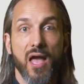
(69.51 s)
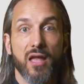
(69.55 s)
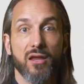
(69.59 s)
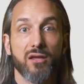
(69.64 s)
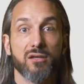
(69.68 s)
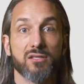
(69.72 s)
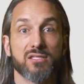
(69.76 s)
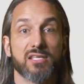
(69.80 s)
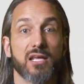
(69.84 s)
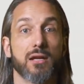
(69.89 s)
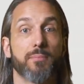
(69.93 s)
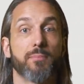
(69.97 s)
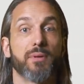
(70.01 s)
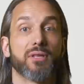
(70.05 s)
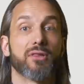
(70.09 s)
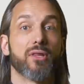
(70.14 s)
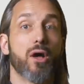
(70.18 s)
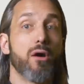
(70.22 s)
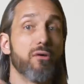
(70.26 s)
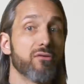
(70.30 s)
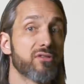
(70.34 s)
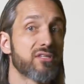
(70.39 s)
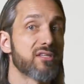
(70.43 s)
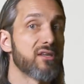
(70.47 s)
You can set up a
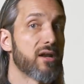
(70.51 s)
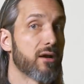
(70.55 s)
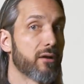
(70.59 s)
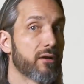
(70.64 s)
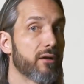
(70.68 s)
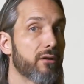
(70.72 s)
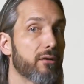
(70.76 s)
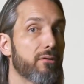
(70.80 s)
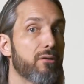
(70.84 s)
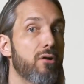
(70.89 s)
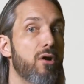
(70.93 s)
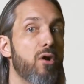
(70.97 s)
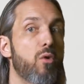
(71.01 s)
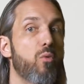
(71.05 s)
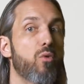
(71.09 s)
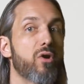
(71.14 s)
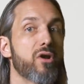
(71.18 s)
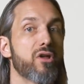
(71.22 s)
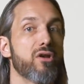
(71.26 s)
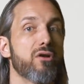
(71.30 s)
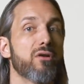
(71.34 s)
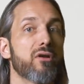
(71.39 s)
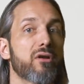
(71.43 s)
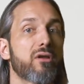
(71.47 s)
loan scenario
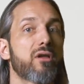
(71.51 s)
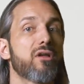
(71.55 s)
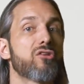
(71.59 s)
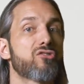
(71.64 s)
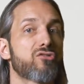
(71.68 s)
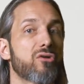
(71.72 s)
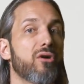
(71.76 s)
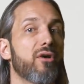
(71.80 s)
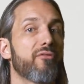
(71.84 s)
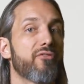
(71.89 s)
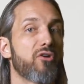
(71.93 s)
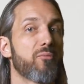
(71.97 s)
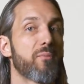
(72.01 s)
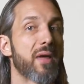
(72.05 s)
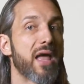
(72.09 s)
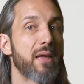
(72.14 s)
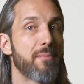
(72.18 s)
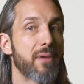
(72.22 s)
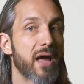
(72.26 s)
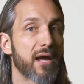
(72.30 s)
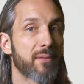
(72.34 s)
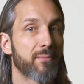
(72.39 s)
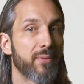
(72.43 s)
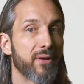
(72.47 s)
where you're in control of your
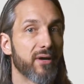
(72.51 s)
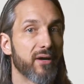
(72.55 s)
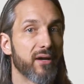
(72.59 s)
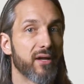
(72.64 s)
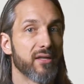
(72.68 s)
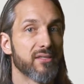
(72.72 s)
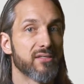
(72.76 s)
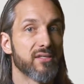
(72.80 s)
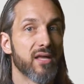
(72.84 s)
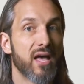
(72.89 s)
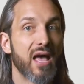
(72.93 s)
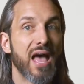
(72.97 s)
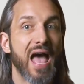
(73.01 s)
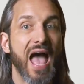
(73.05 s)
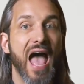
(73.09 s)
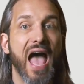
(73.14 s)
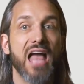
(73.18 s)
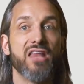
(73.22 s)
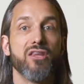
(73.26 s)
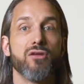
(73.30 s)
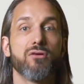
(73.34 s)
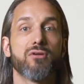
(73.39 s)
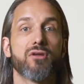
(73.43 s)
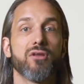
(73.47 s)
payback periods
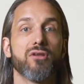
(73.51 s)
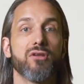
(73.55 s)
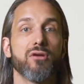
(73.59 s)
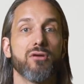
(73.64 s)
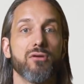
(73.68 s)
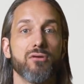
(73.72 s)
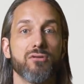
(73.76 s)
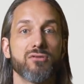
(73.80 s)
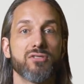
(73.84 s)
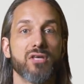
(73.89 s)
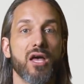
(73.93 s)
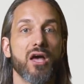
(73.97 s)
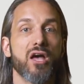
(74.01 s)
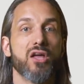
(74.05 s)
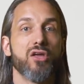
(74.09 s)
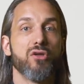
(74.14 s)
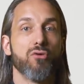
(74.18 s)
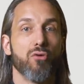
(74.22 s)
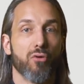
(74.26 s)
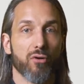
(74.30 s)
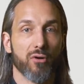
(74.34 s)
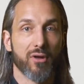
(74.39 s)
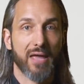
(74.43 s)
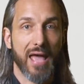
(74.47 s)
and you can use
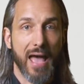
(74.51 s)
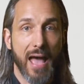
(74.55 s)
your